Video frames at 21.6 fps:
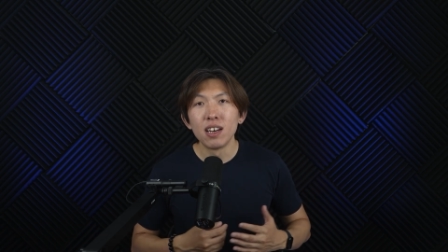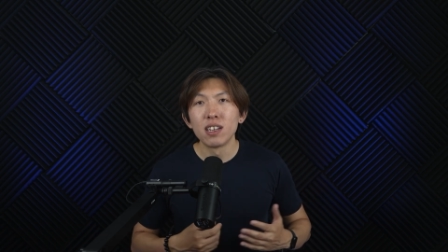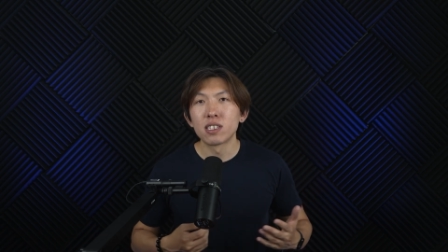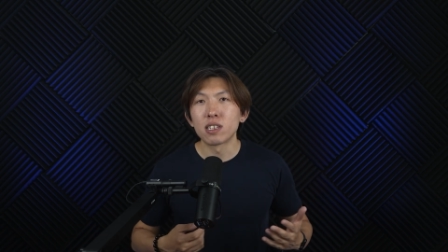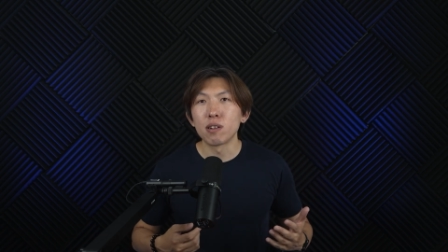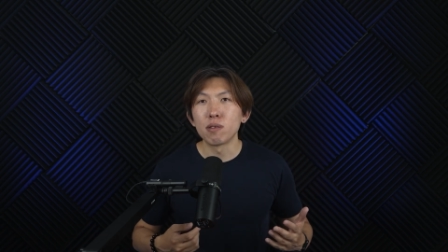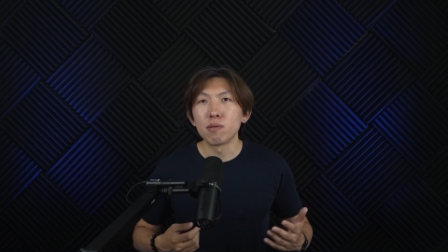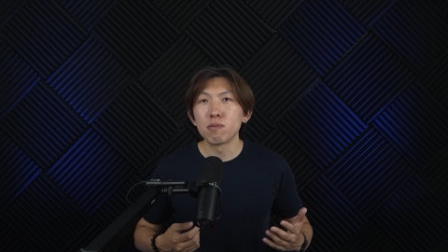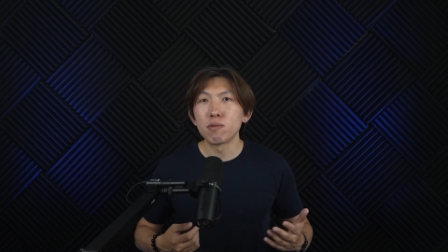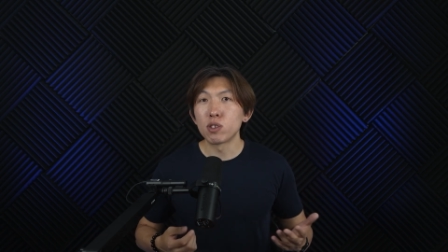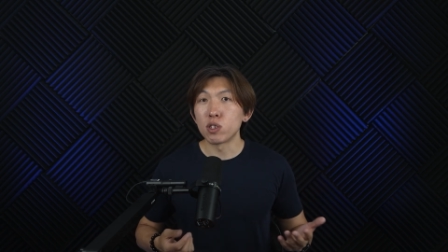
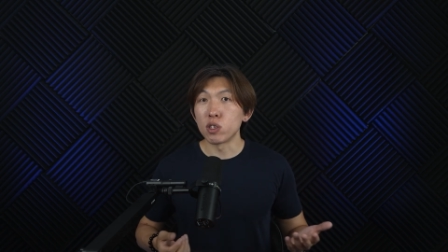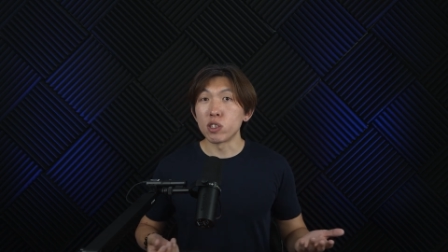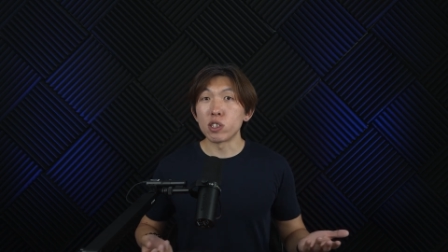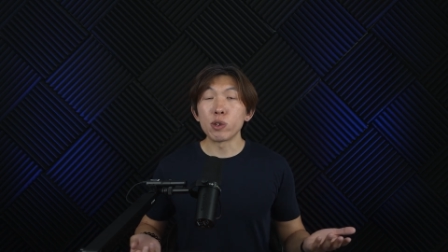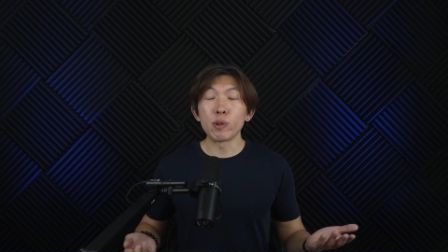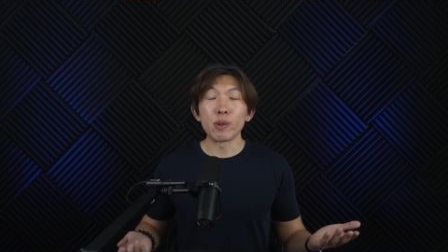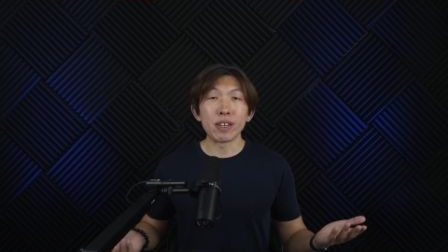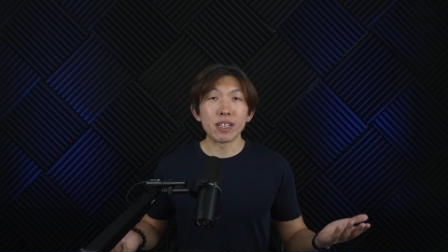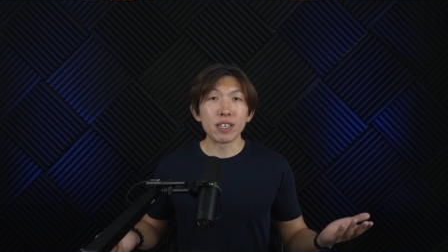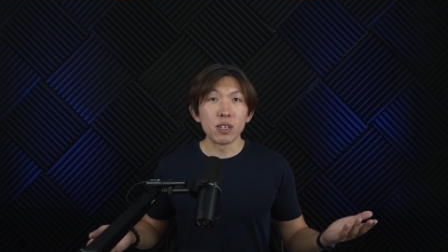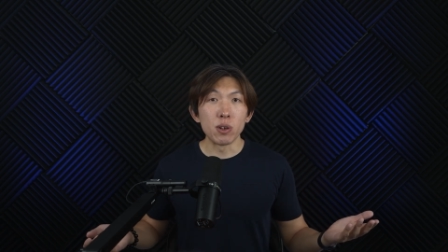So should
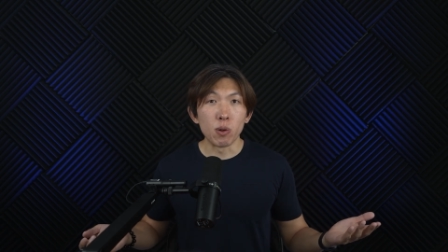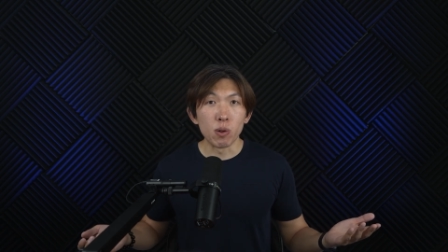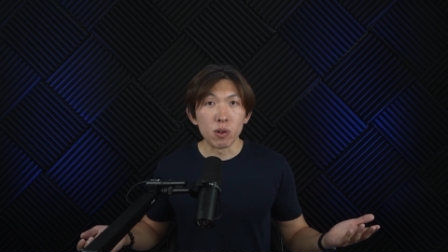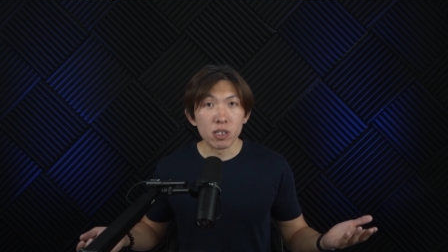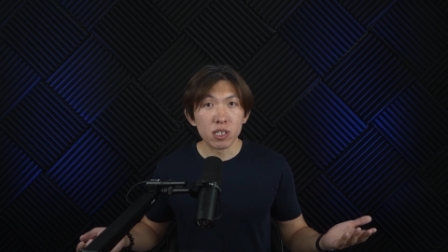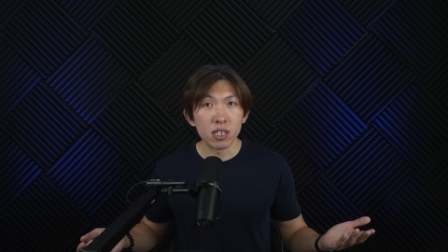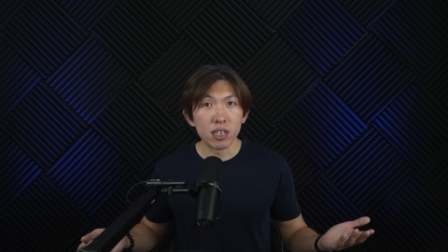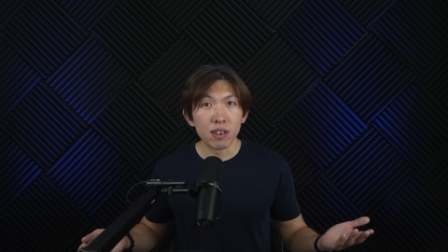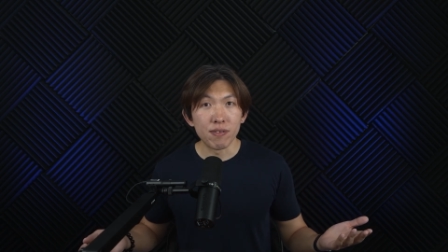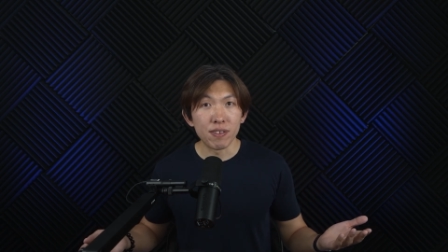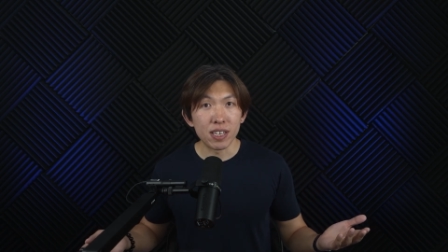you ignore
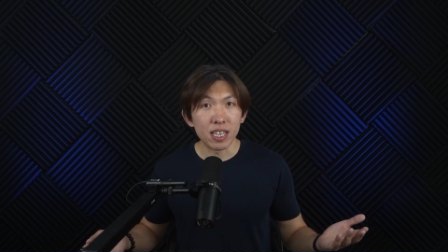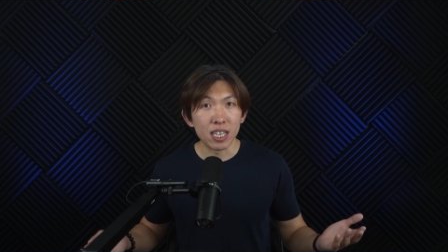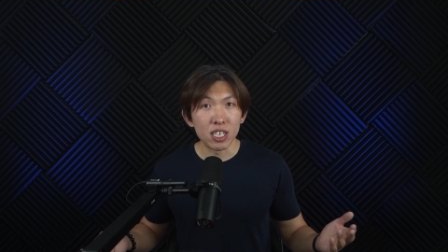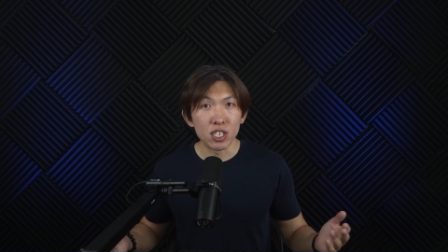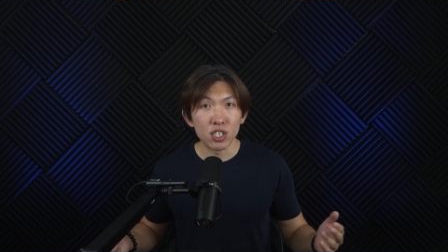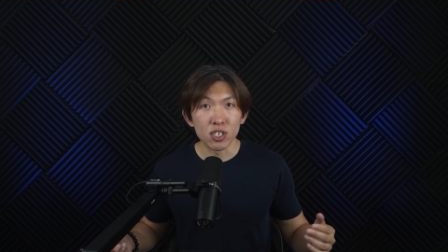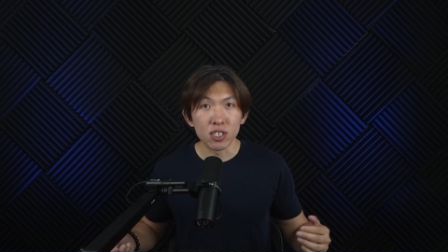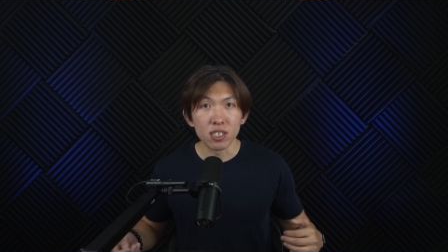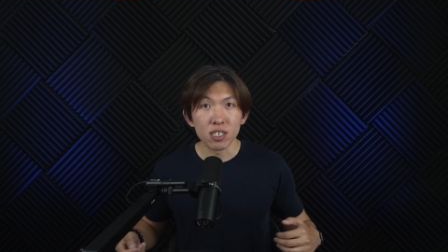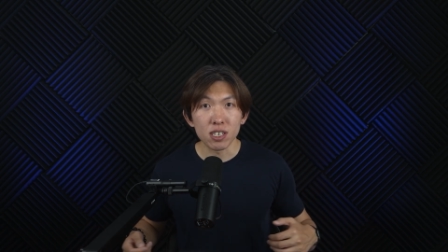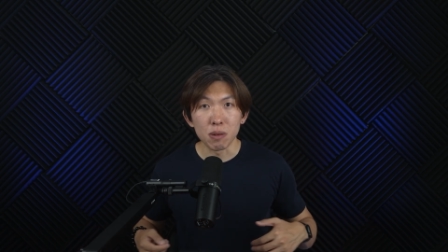
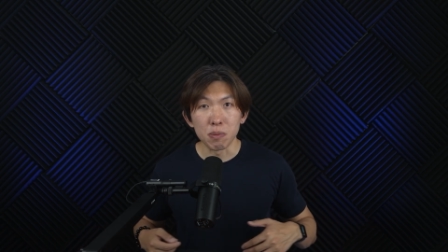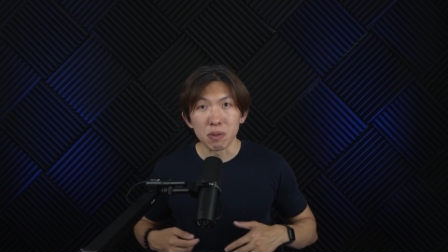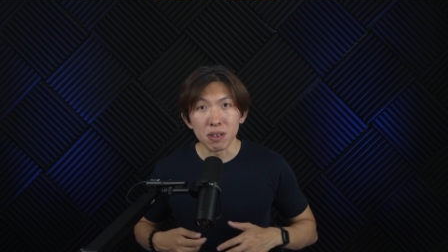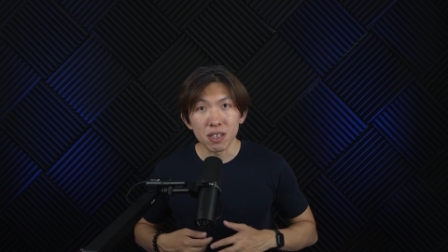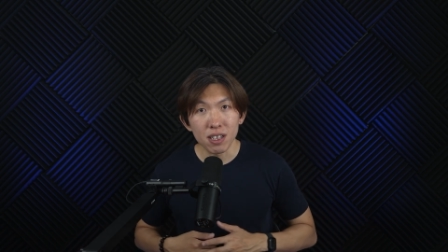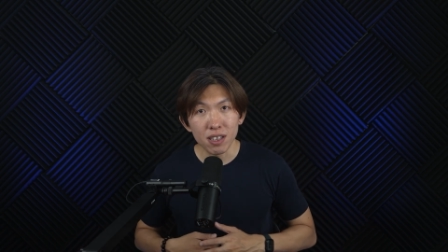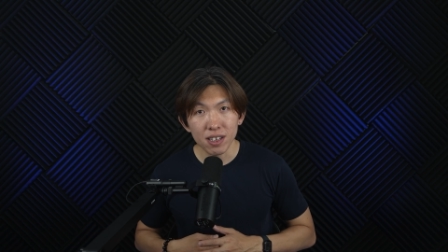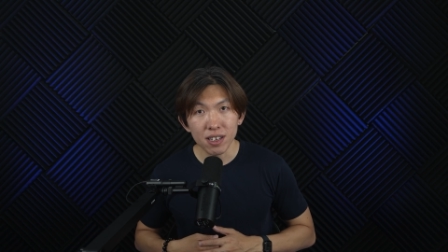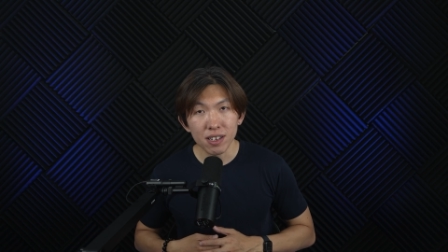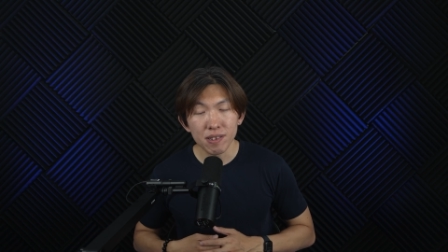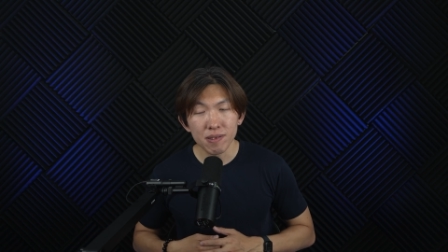certifications
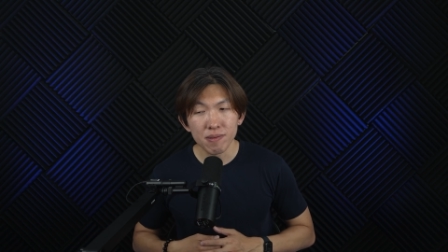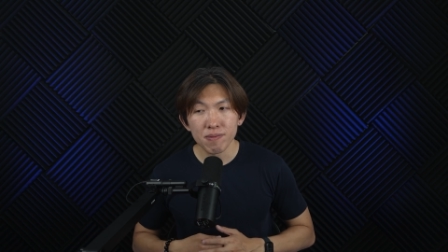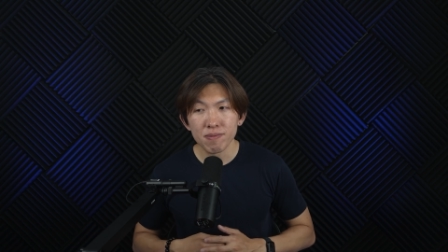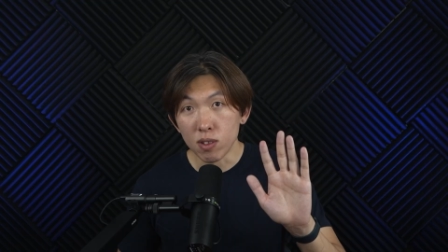completely?